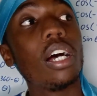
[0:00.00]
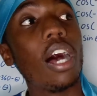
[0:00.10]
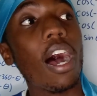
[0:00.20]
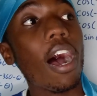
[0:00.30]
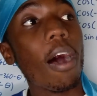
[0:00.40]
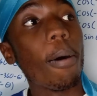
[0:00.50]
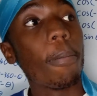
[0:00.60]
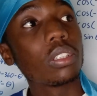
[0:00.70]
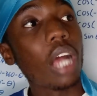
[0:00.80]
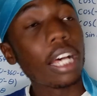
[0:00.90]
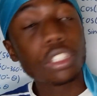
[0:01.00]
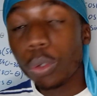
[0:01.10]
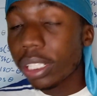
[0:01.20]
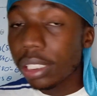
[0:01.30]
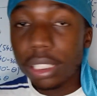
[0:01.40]
Ask
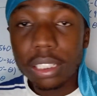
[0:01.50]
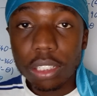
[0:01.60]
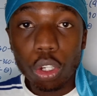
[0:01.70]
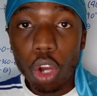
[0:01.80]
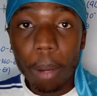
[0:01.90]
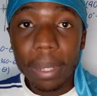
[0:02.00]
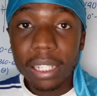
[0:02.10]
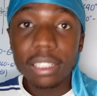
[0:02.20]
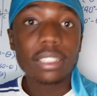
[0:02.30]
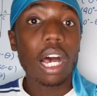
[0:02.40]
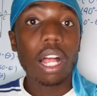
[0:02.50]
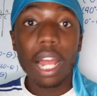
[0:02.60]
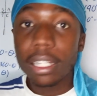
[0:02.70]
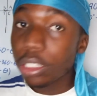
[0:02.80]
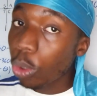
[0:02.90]
questions in the comments. I'll
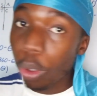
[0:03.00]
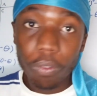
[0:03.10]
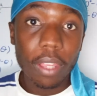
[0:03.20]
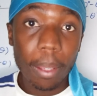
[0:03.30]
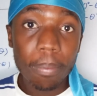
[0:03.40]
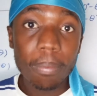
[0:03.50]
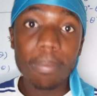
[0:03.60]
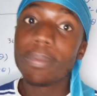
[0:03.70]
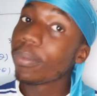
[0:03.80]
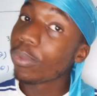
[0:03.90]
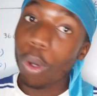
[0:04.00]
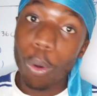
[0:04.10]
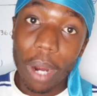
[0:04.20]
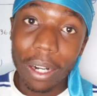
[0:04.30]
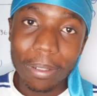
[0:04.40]
answer all of them. Don't
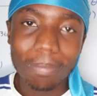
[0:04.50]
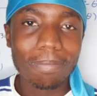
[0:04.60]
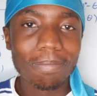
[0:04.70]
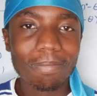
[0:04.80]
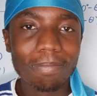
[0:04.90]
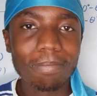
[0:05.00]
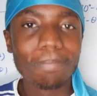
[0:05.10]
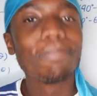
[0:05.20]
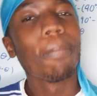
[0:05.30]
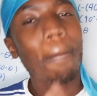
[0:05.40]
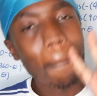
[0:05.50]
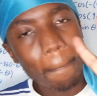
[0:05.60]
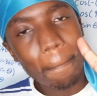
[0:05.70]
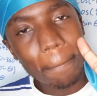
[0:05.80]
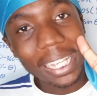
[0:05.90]
worry.
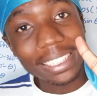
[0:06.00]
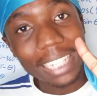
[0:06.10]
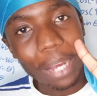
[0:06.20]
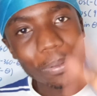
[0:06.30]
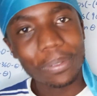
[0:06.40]
Peace out.